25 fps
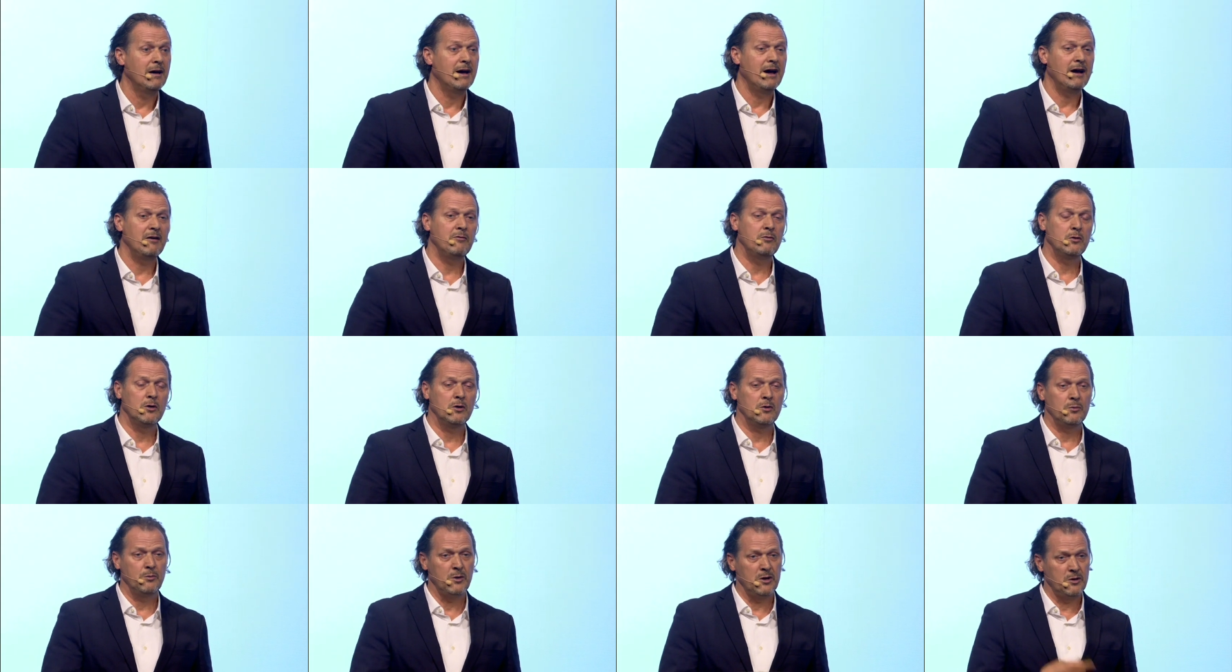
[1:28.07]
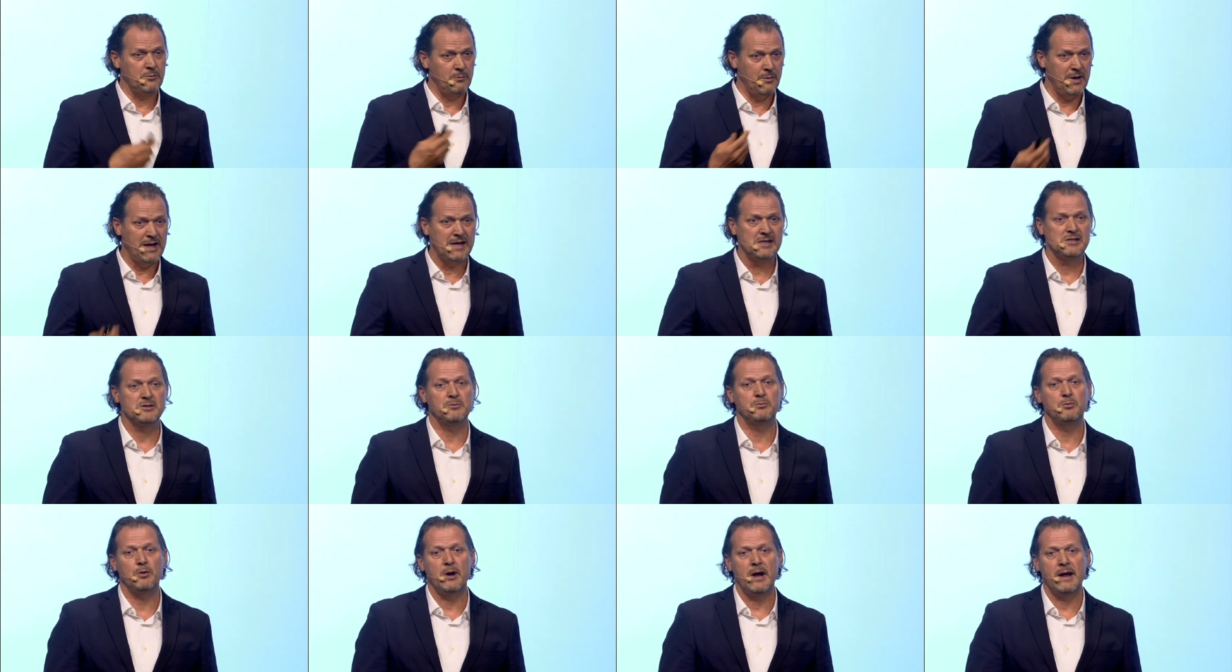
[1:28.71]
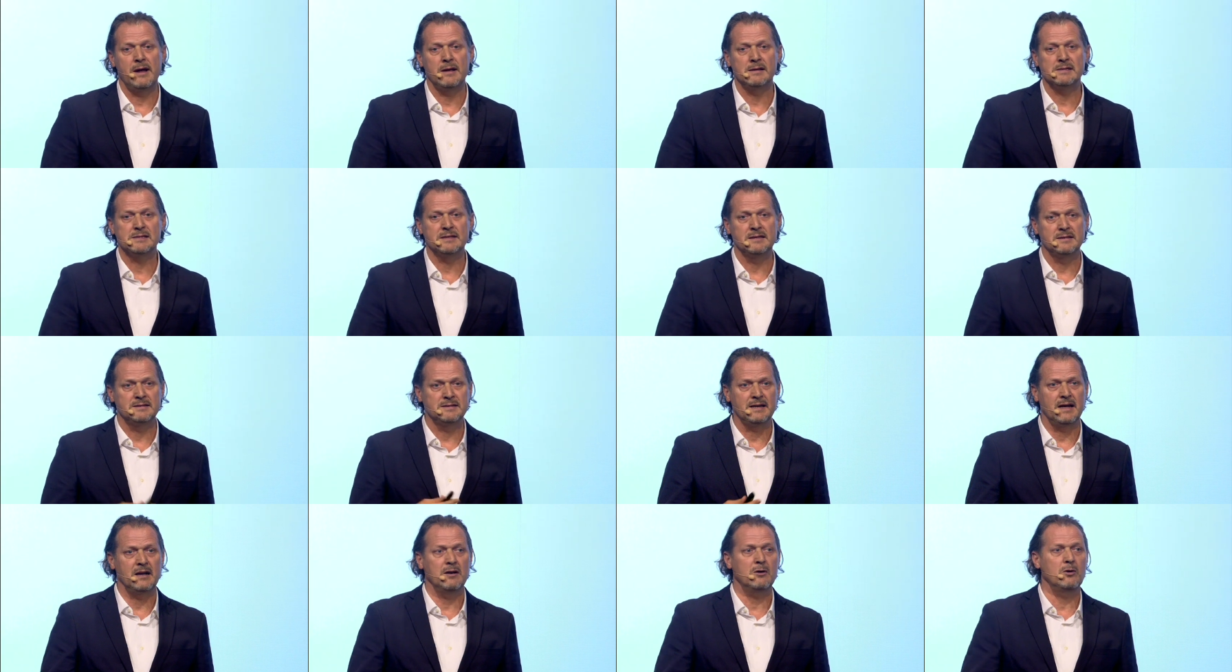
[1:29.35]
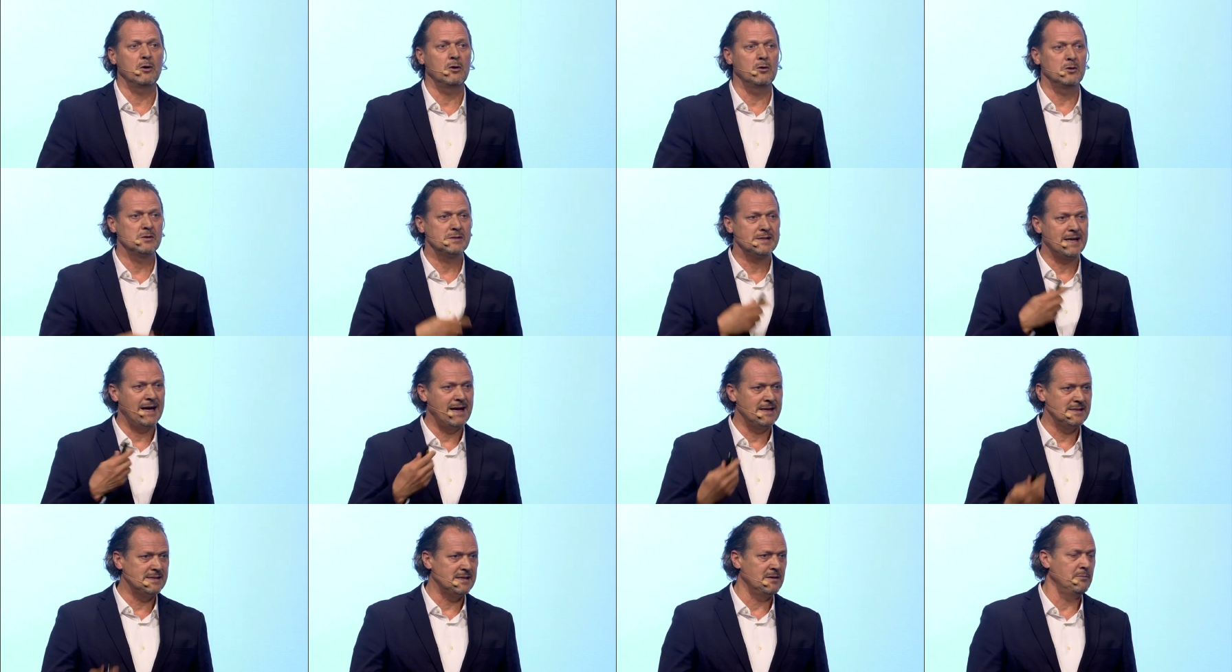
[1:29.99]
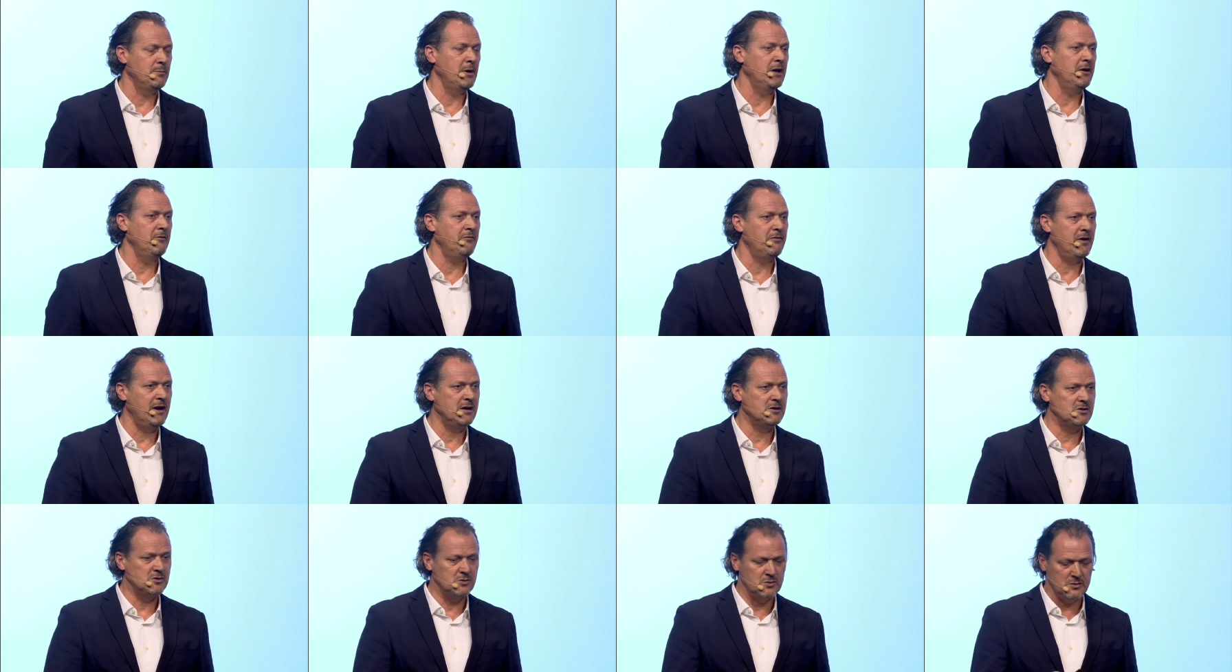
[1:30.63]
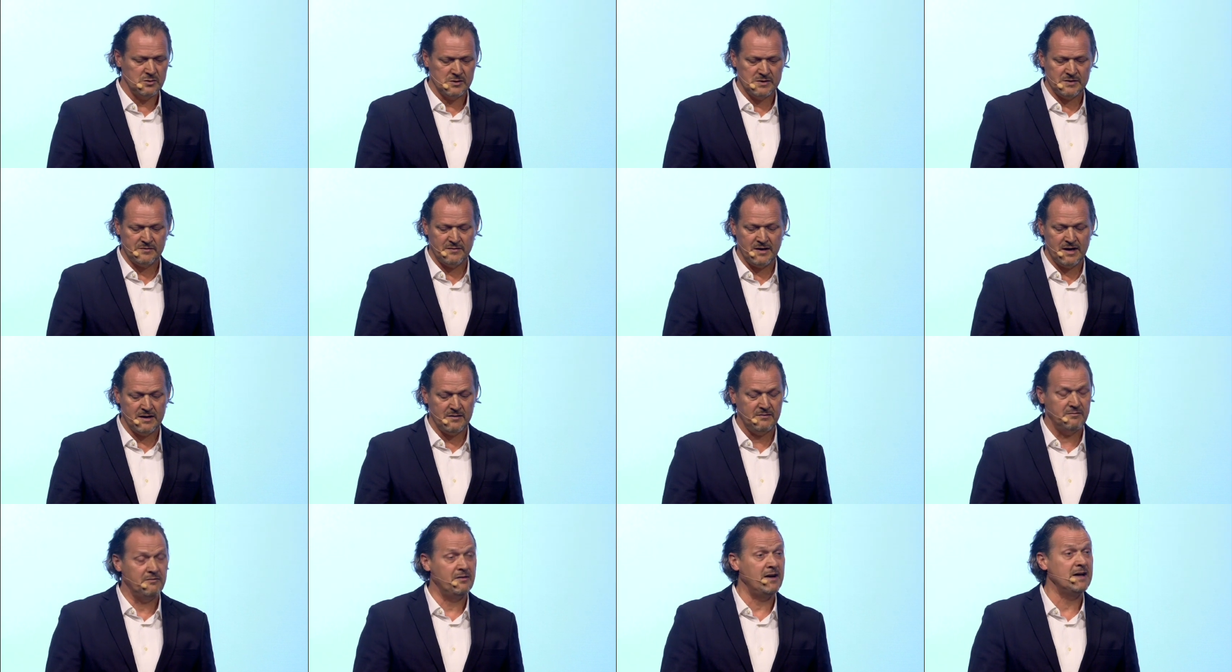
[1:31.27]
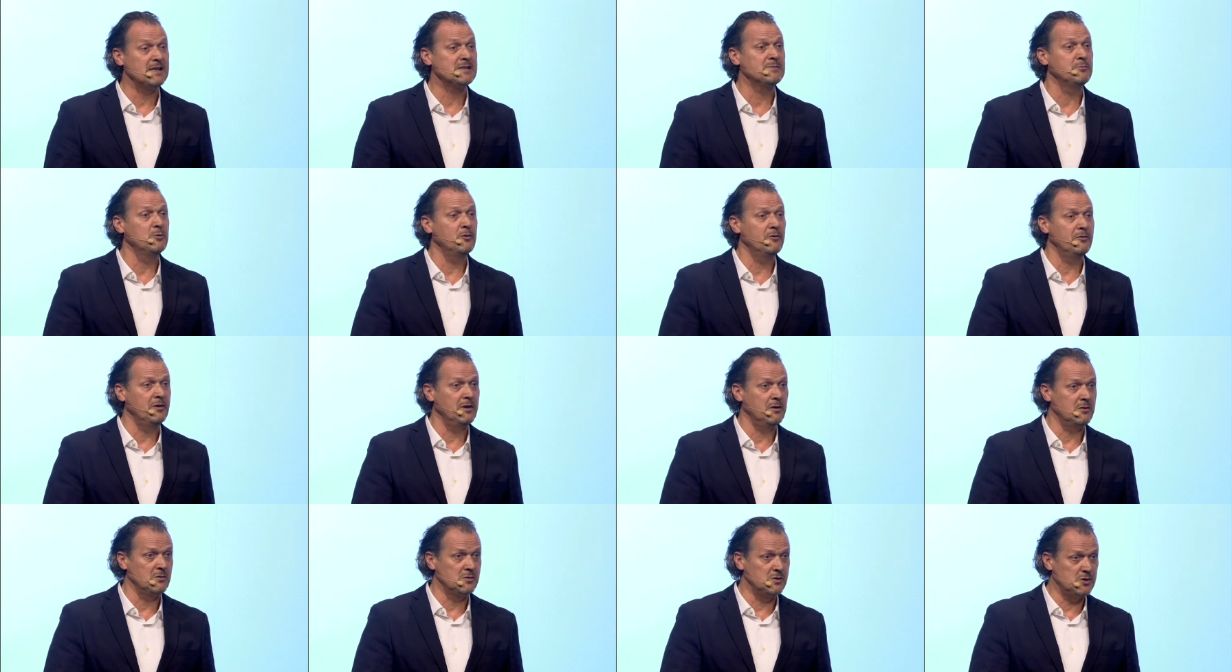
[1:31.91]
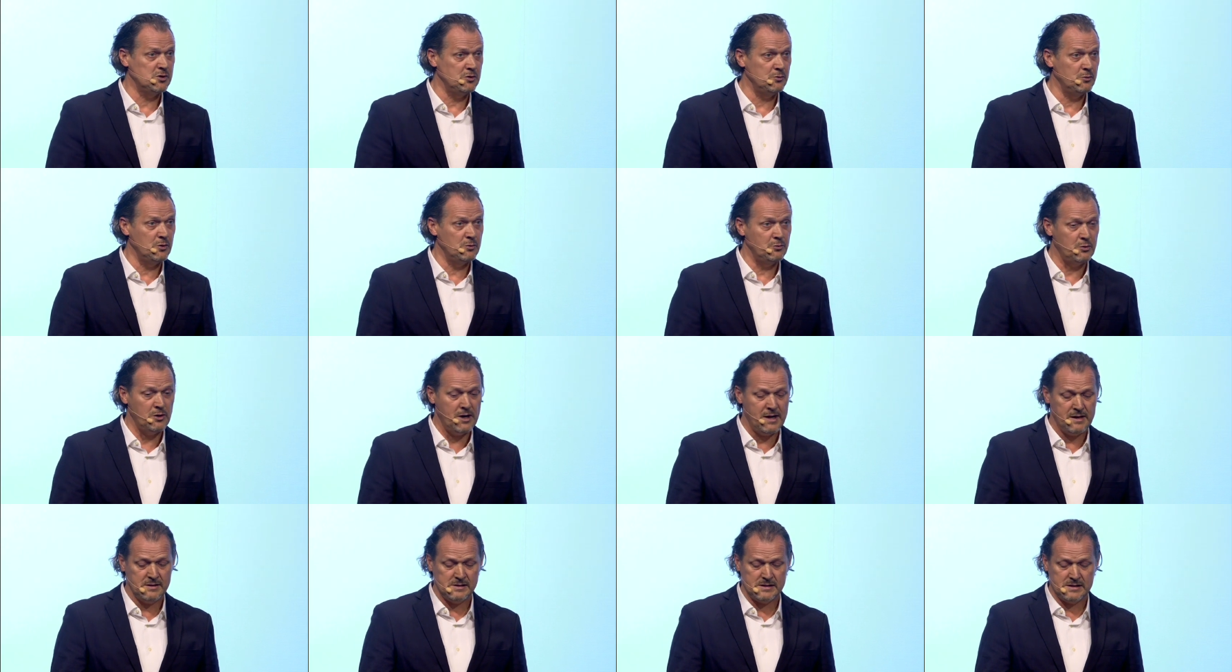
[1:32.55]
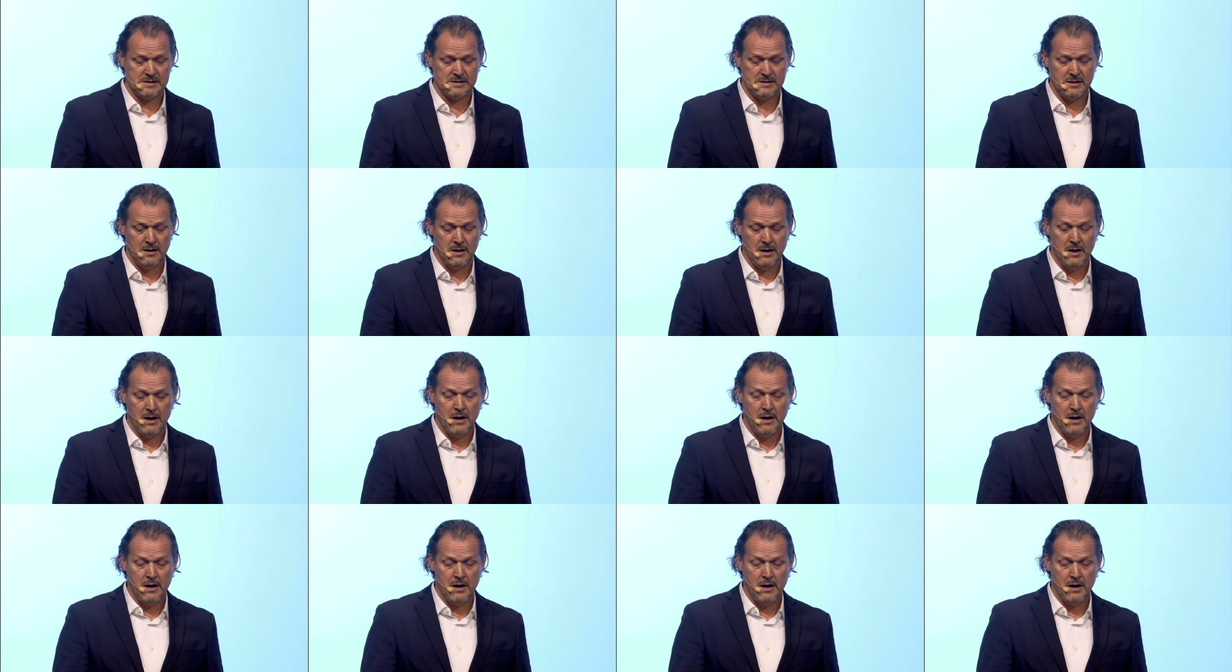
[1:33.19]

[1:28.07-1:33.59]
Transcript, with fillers: I've worked with major brands and telcos, handset manufacturers, fa fast-moving consumer brands,